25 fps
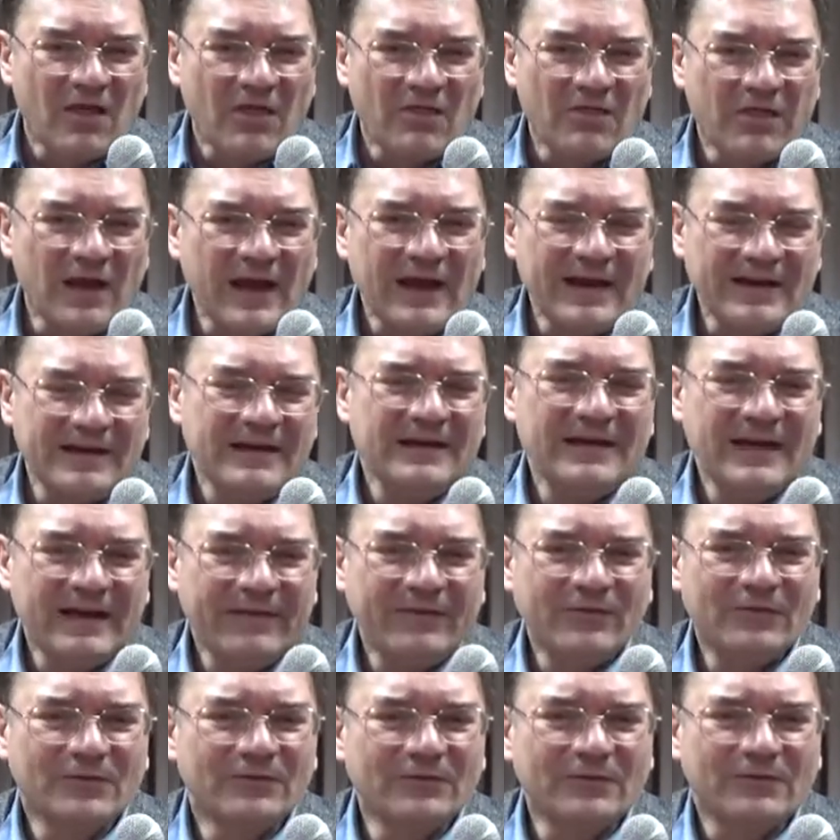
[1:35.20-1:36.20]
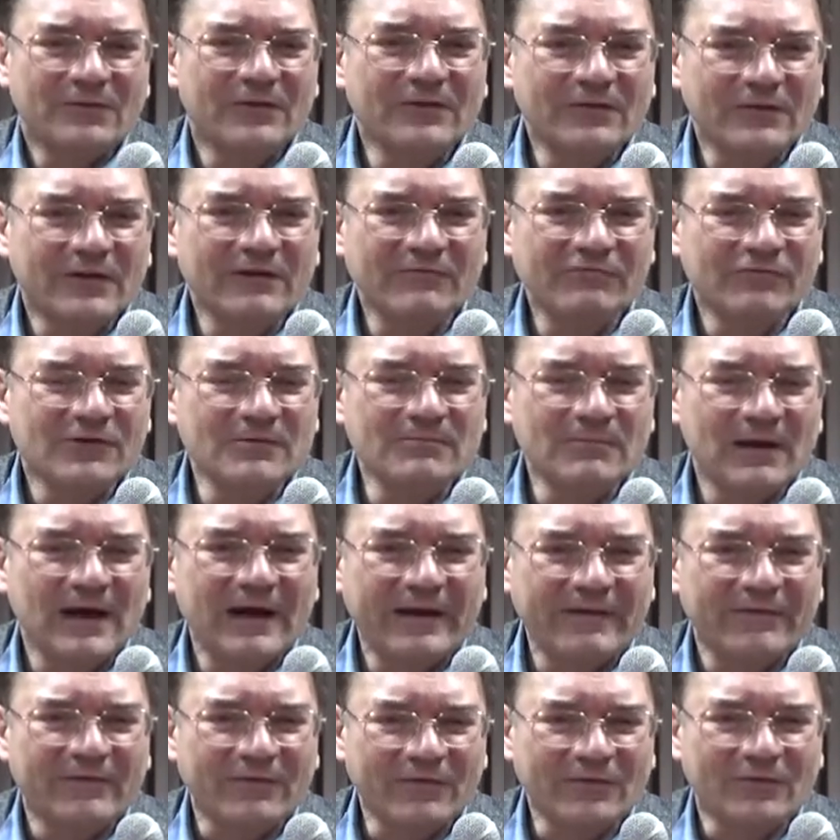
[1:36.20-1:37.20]
That, in essence, is every
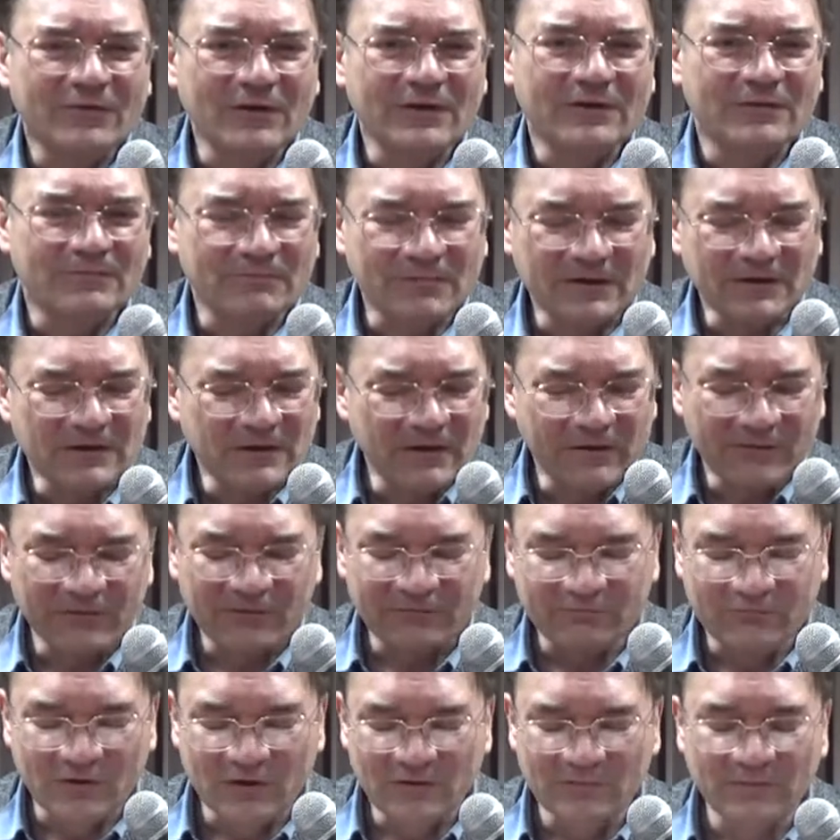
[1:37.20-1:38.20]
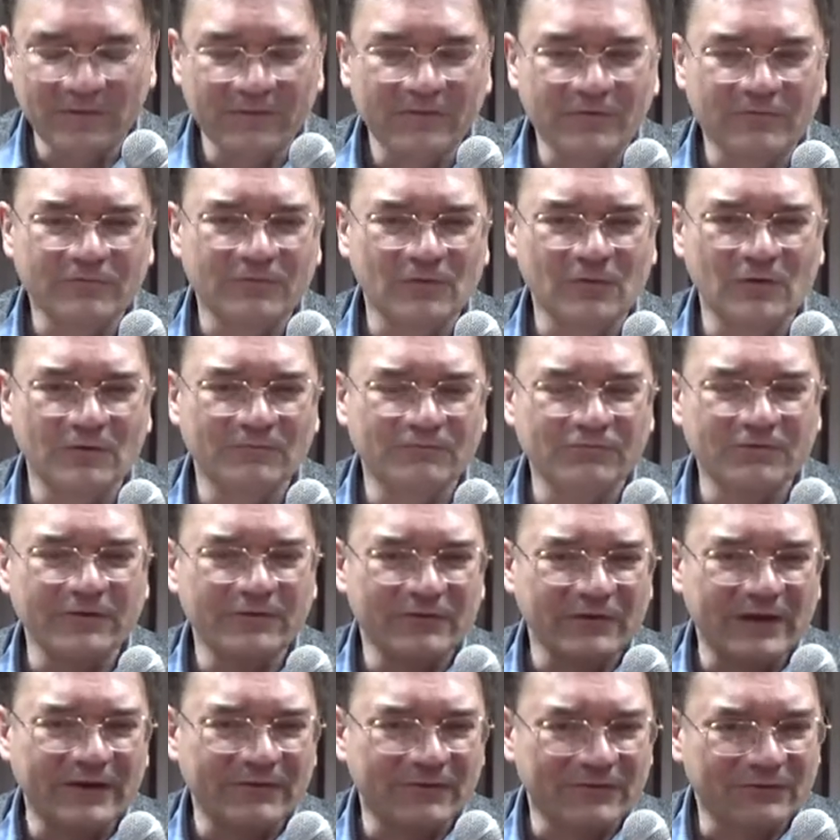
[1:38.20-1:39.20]
man's sin, because Romans four
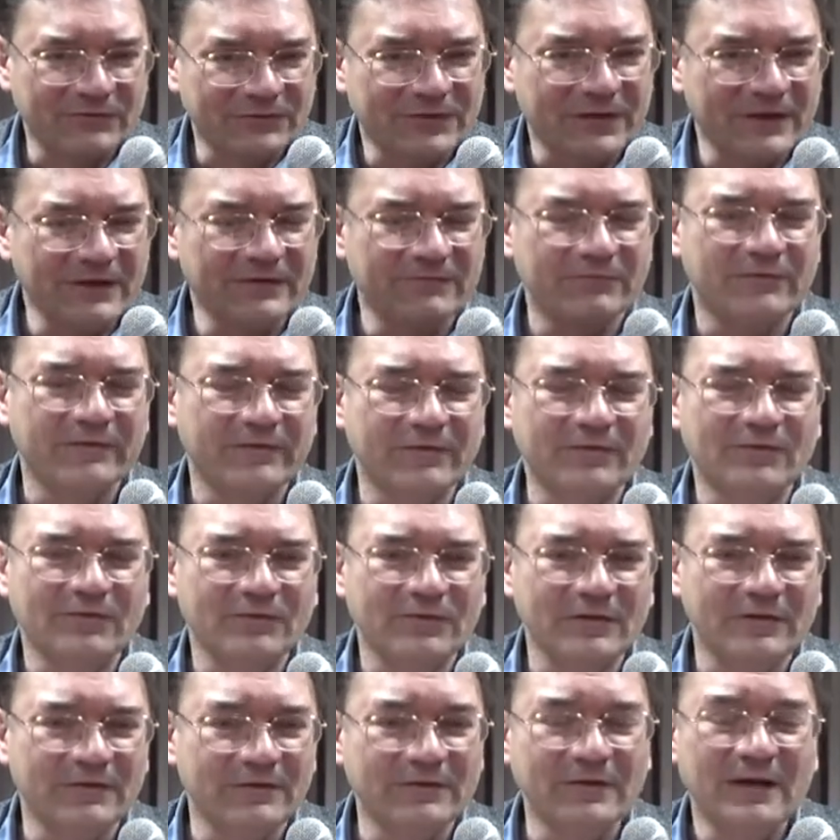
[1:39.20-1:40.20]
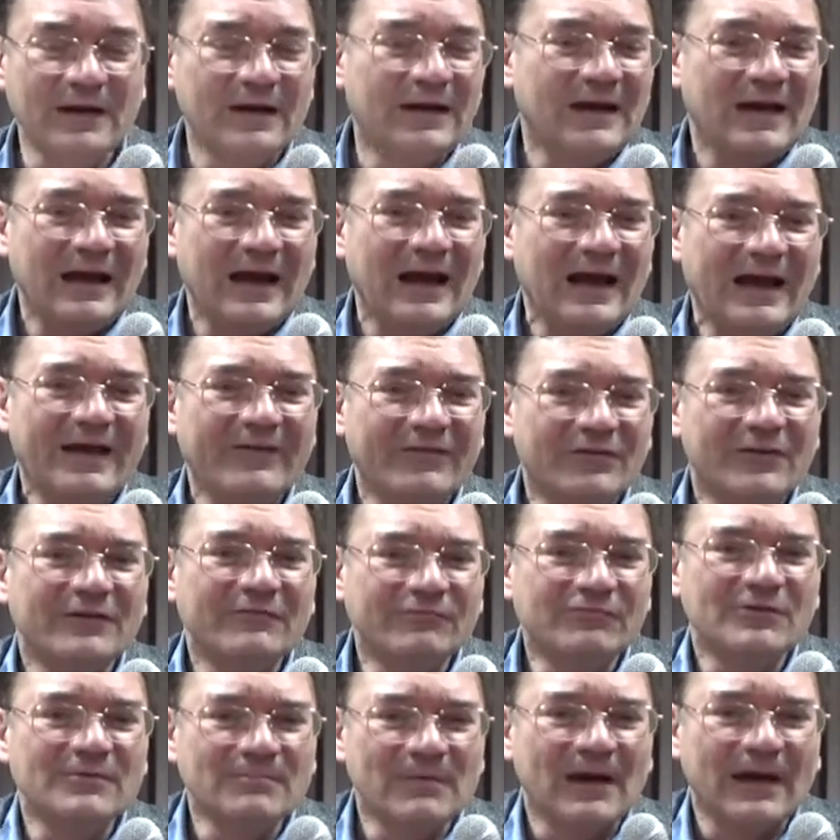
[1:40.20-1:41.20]
presents David's sin as
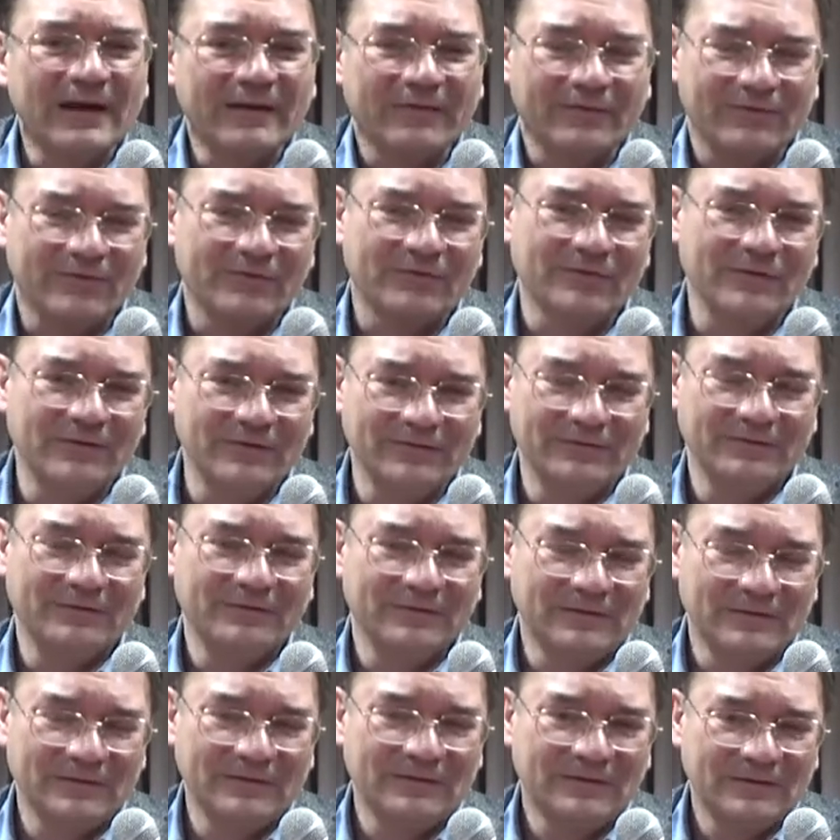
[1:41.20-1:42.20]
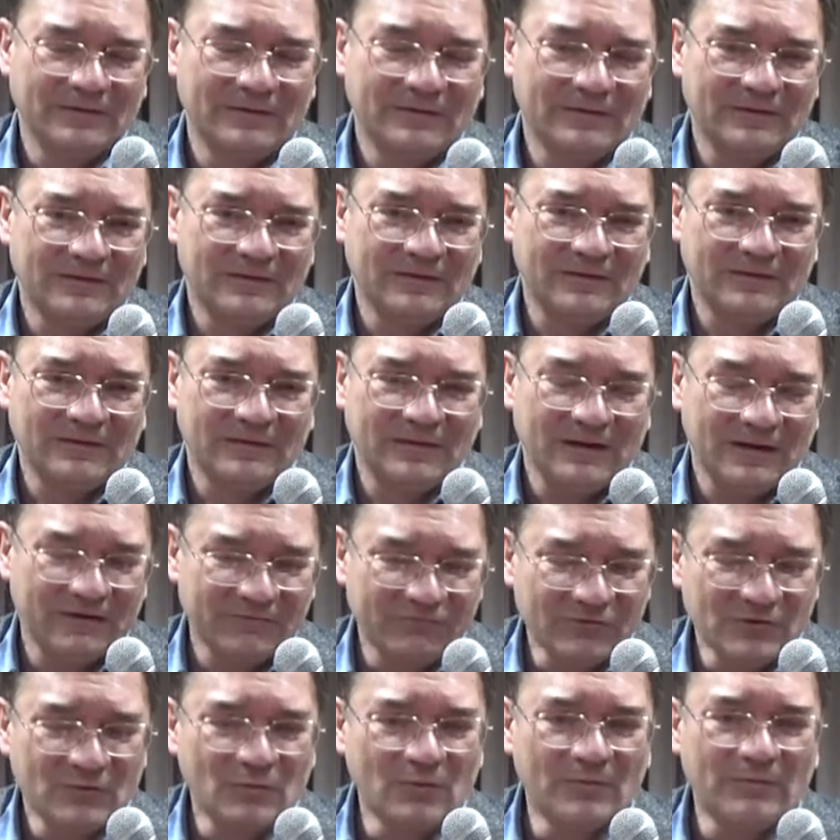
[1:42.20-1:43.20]
every man's sin,
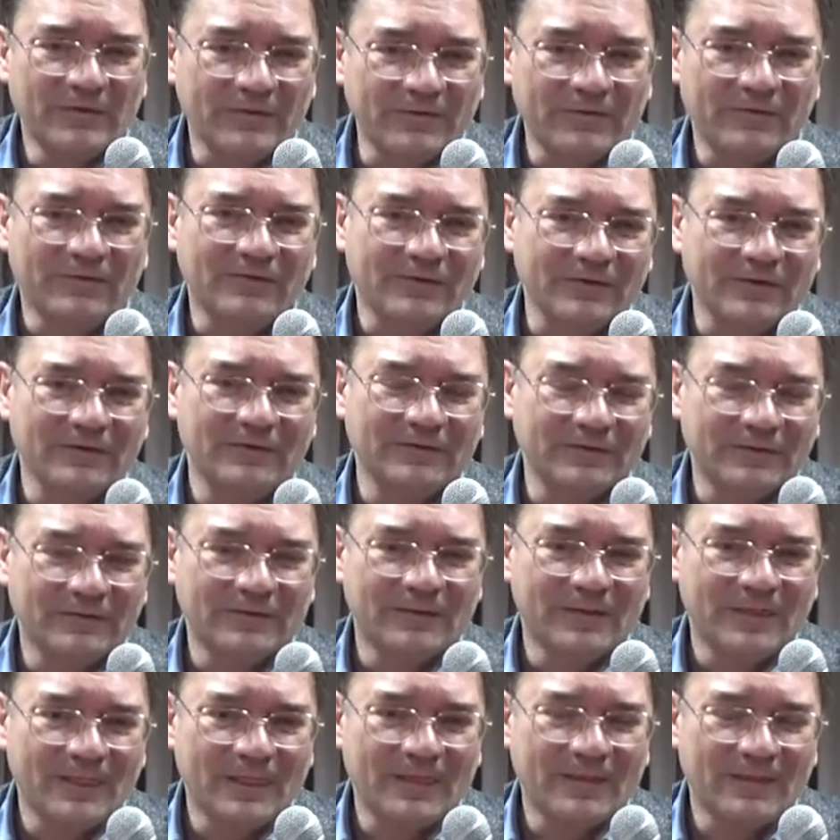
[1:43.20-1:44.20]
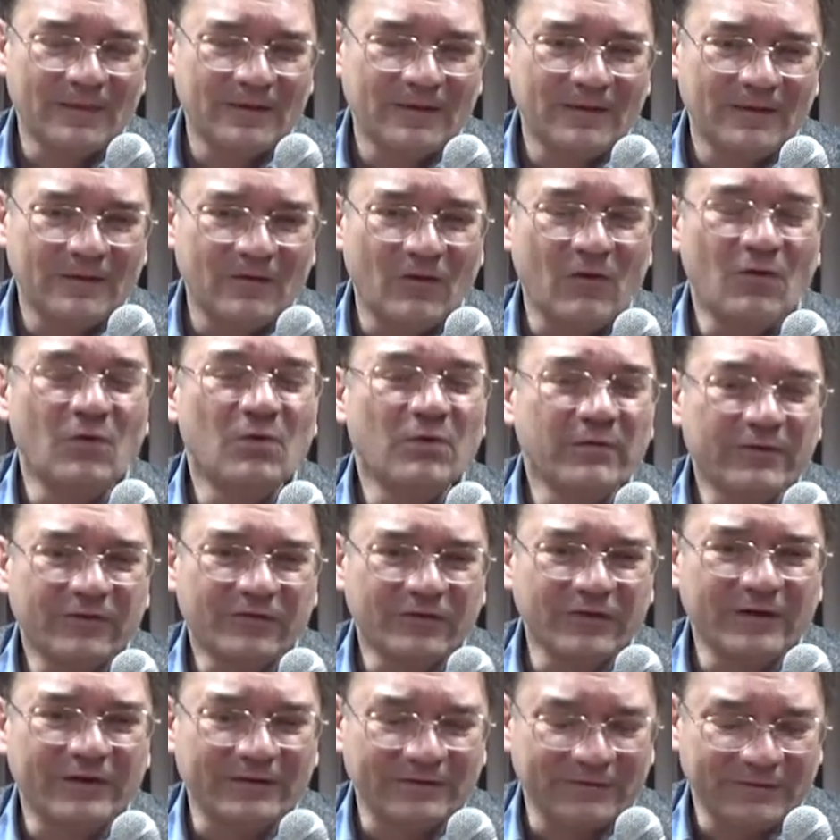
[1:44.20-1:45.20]
every woman's sin. All
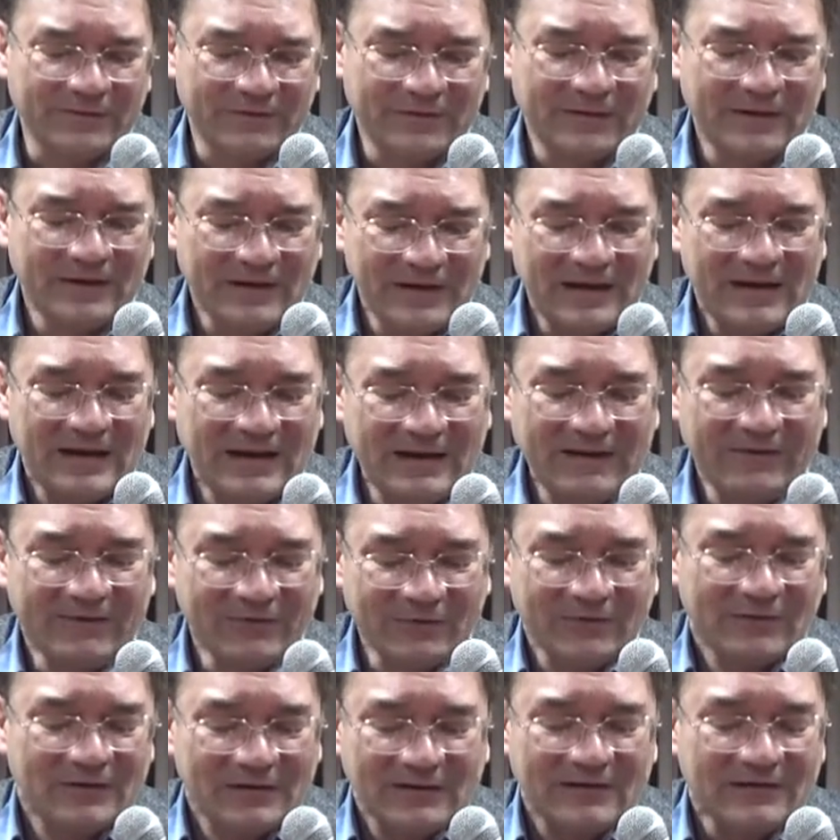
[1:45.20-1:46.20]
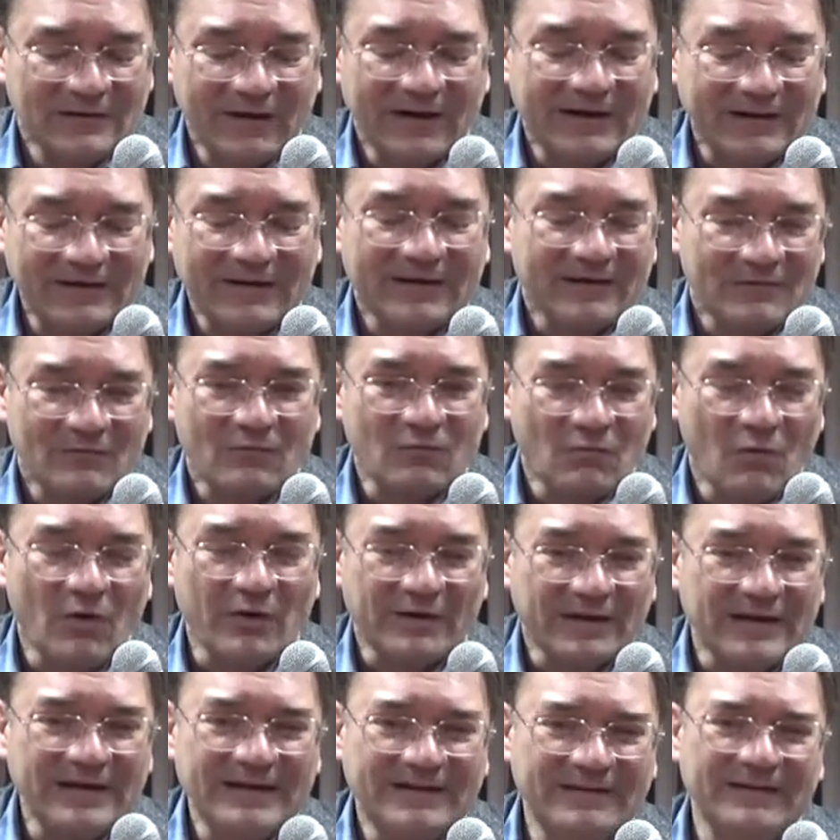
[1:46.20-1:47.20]
sin is like what
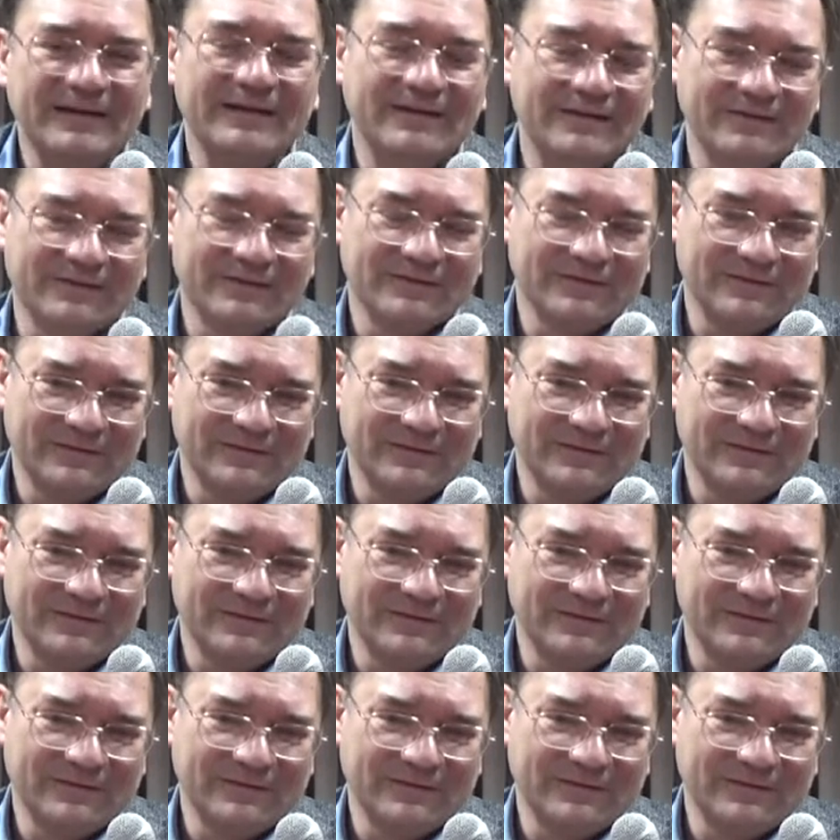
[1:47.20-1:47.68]
he did.